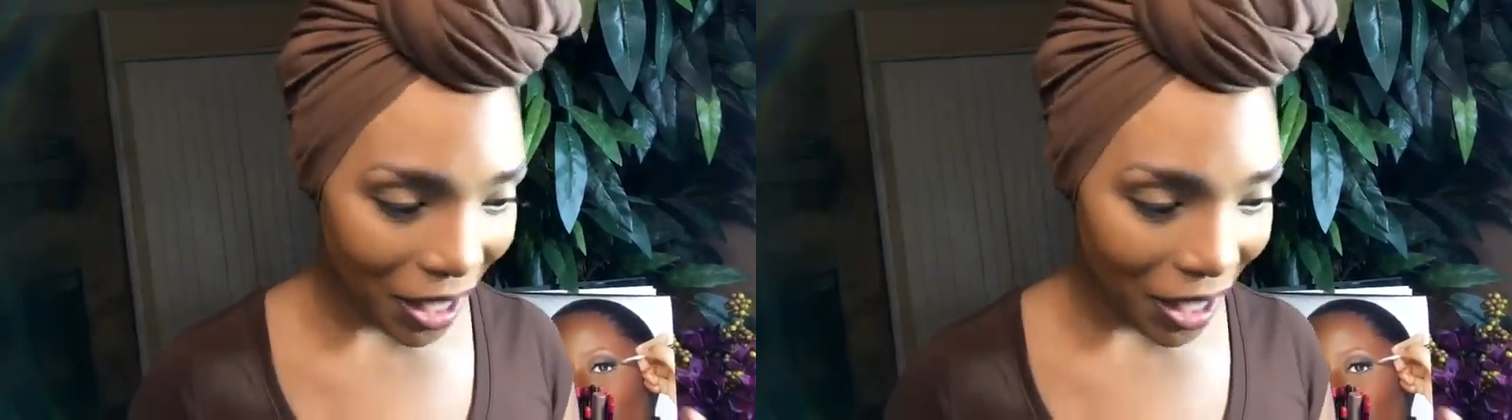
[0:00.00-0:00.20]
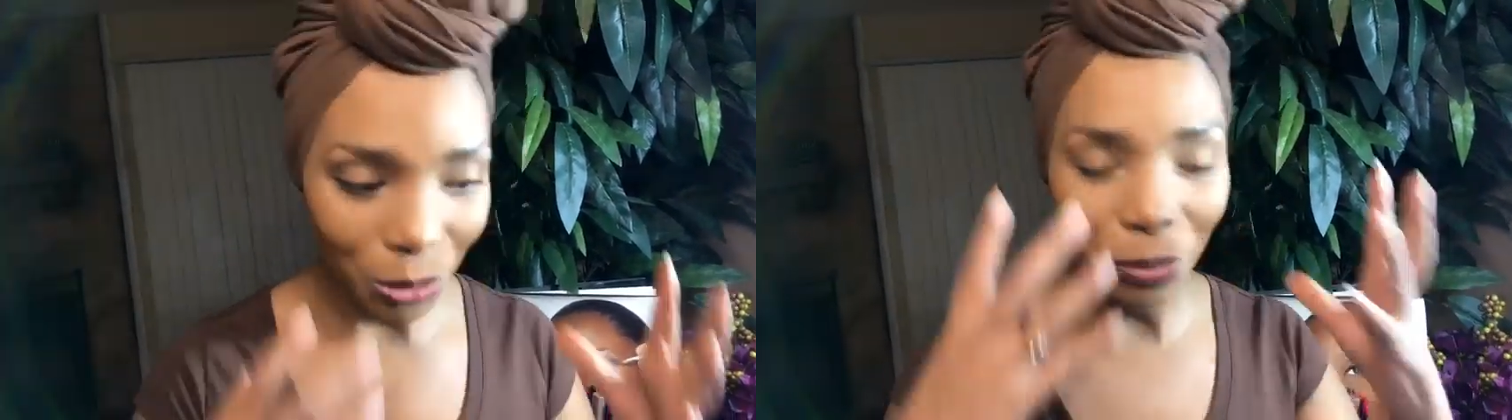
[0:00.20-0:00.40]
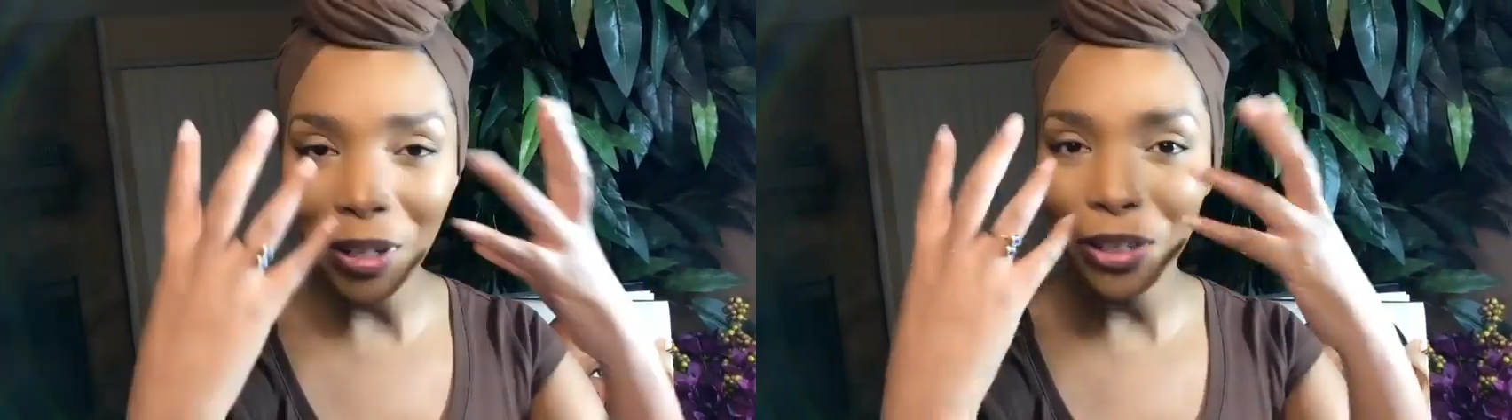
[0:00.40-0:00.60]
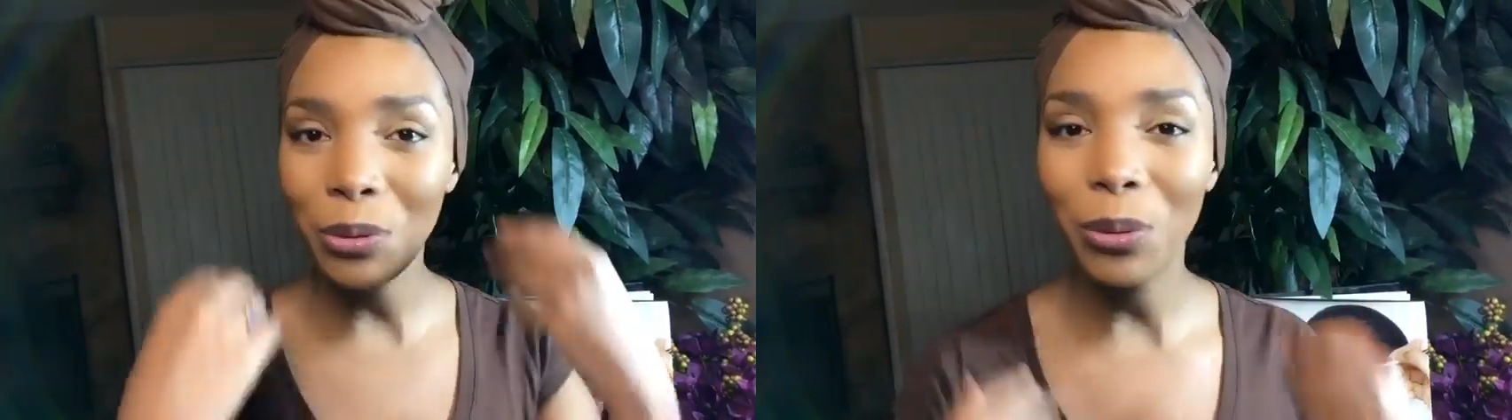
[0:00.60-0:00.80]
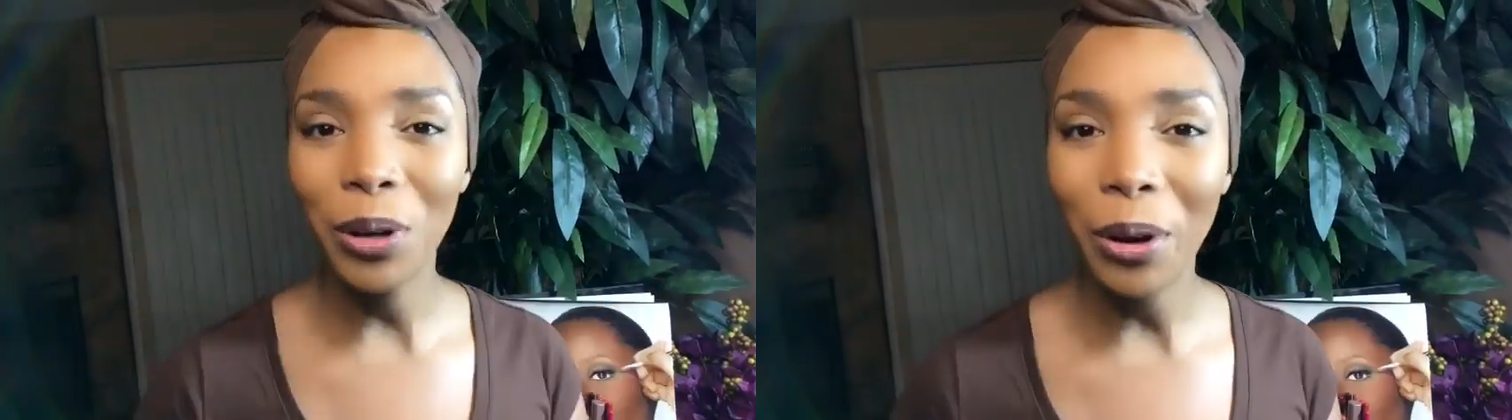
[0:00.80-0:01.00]
it ain't too
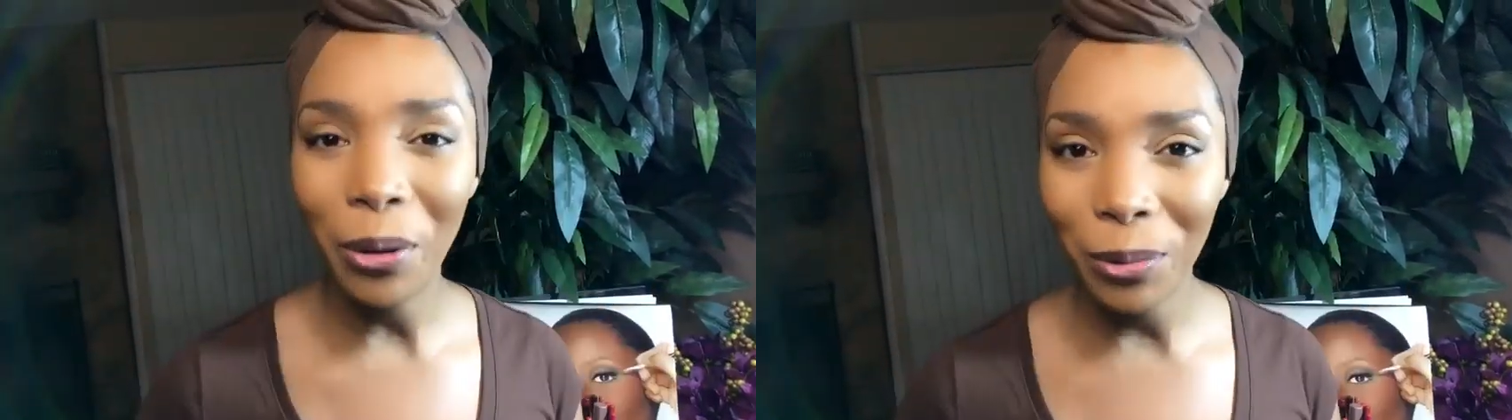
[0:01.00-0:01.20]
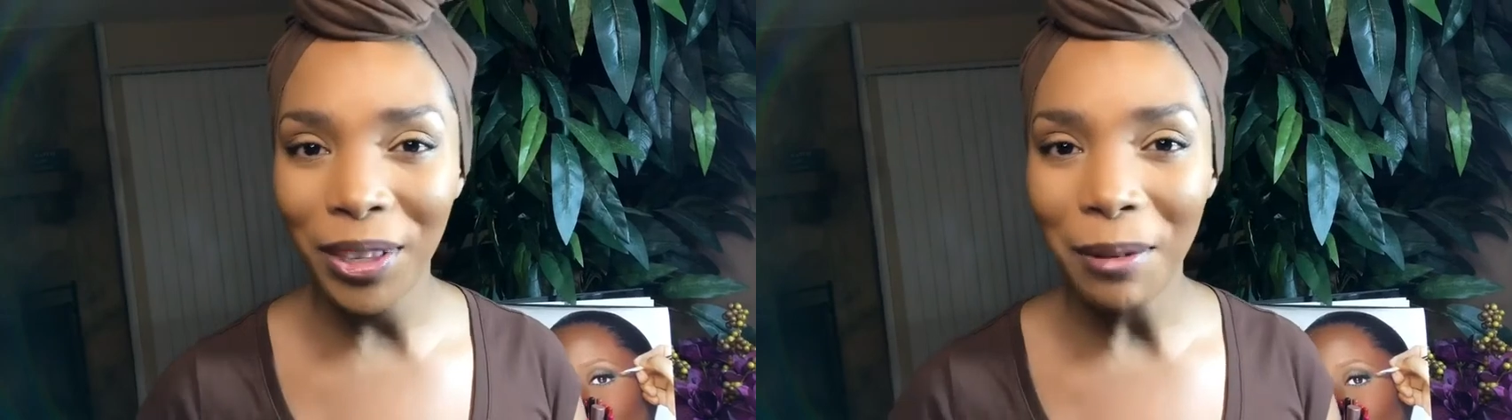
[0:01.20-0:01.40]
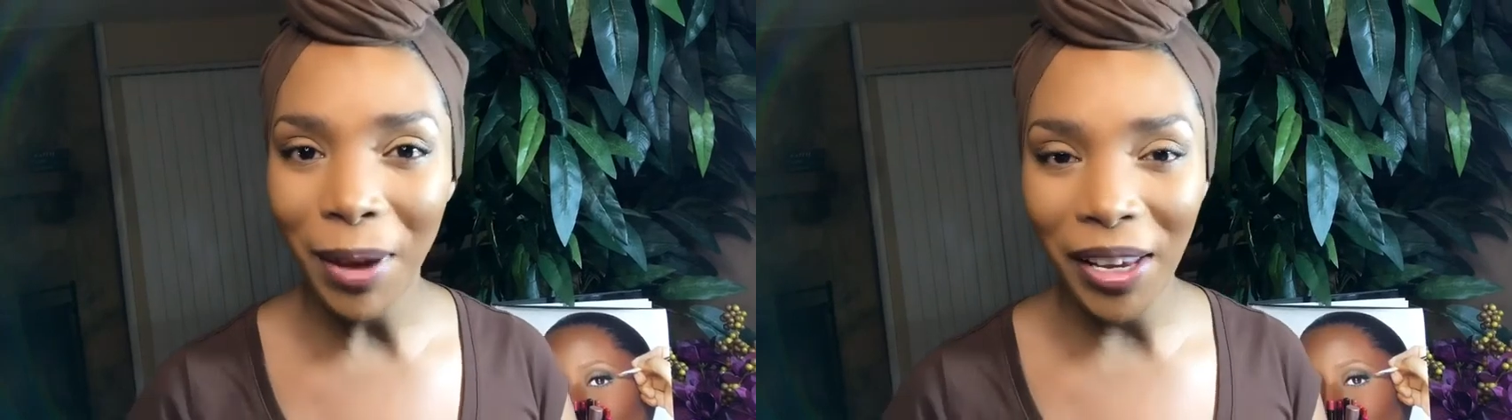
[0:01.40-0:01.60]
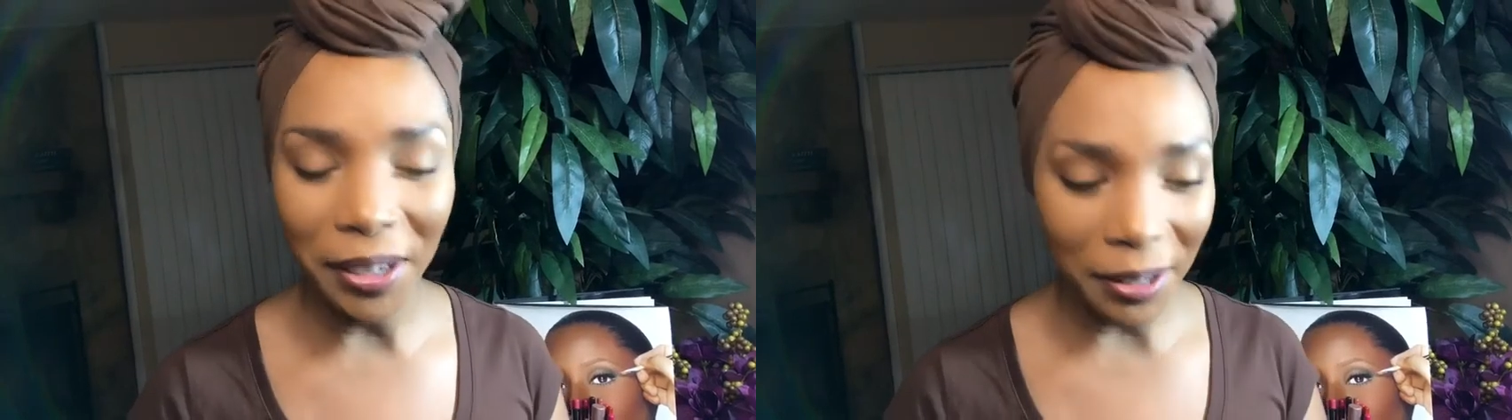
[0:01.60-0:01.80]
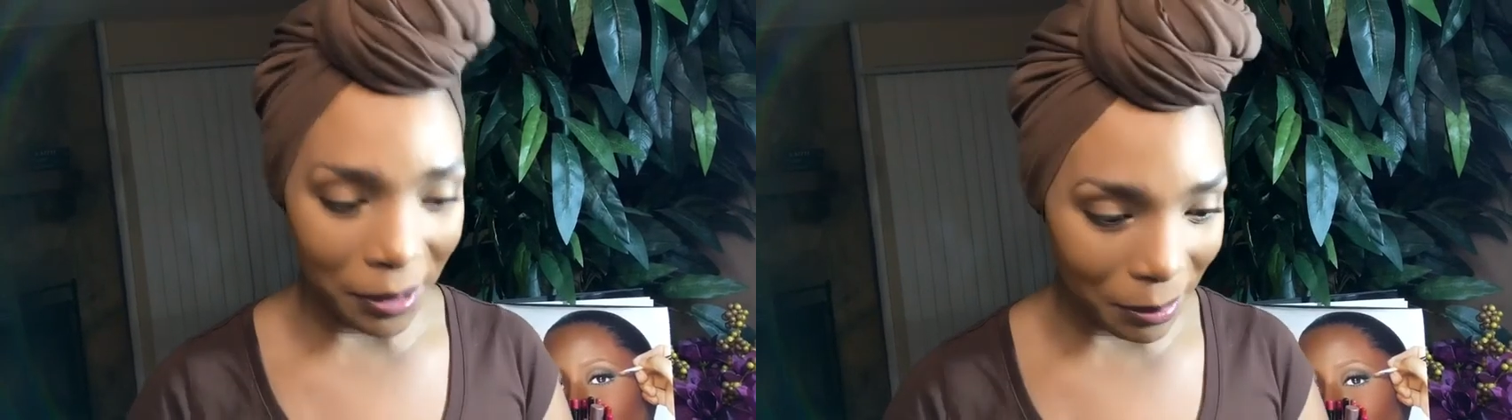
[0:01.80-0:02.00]
much going on with the
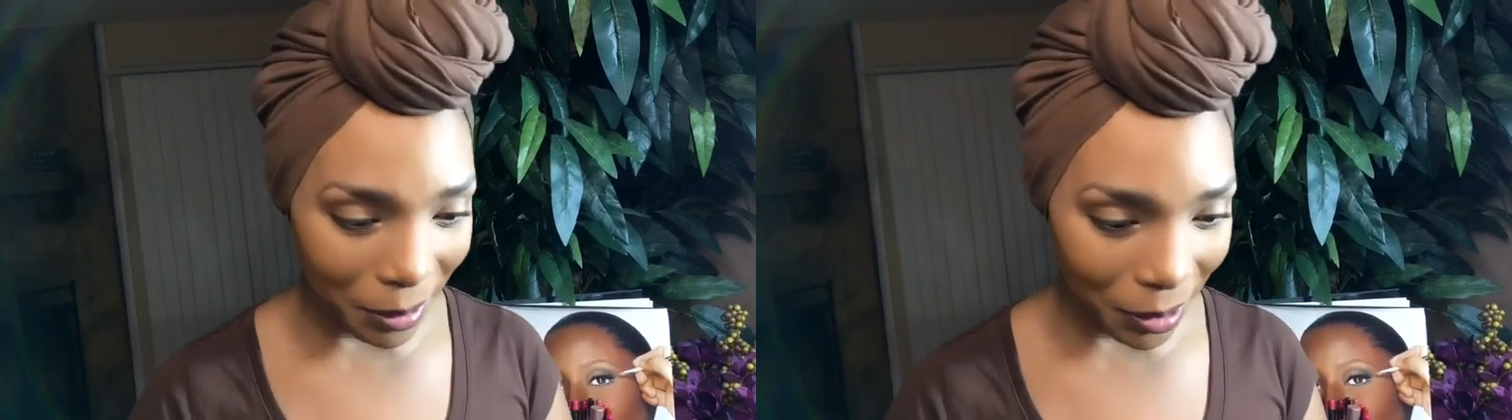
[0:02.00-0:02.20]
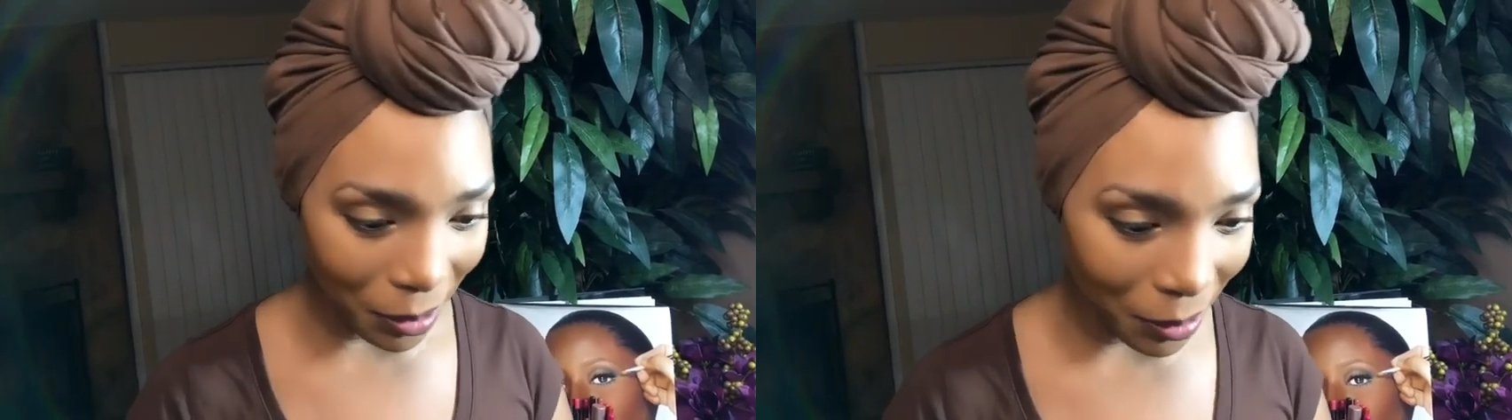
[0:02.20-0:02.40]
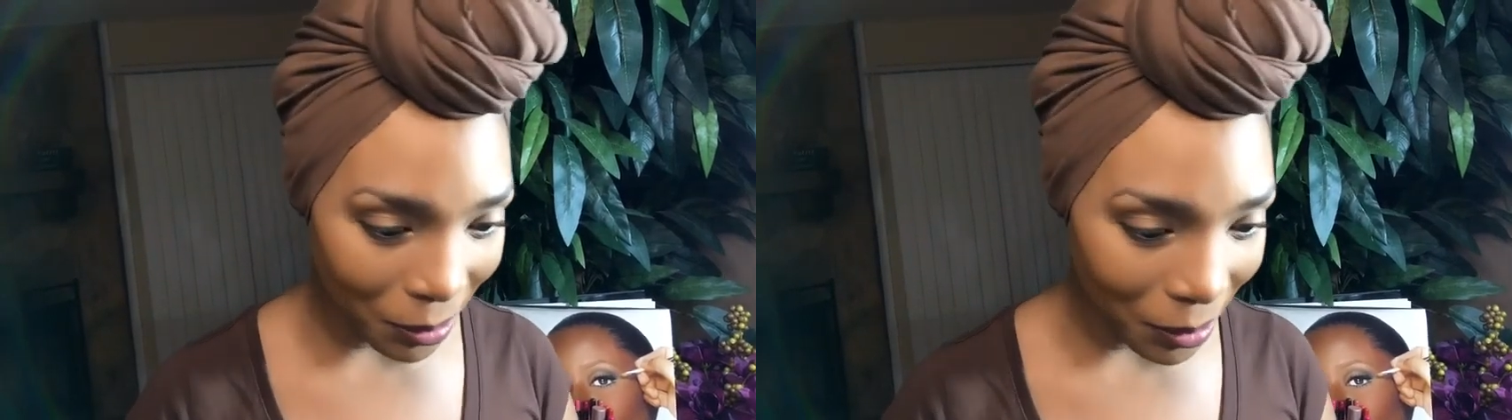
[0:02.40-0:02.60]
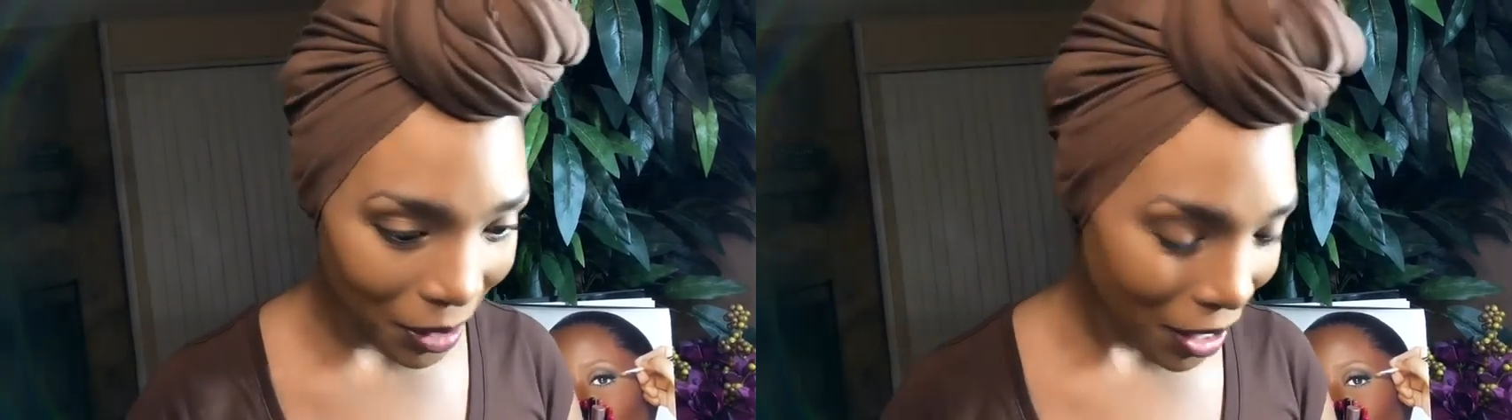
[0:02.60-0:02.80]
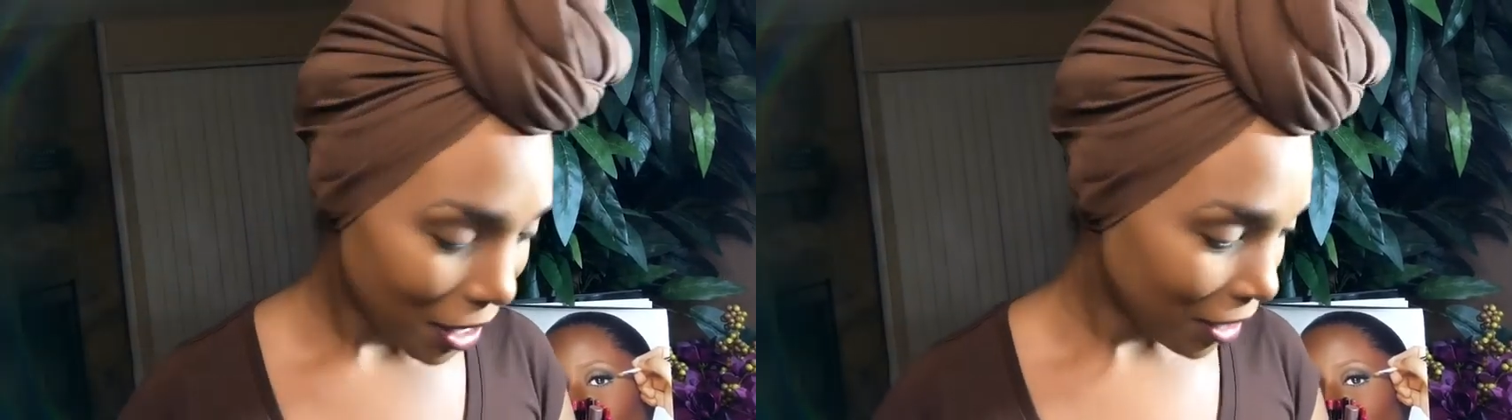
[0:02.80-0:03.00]
makeup, so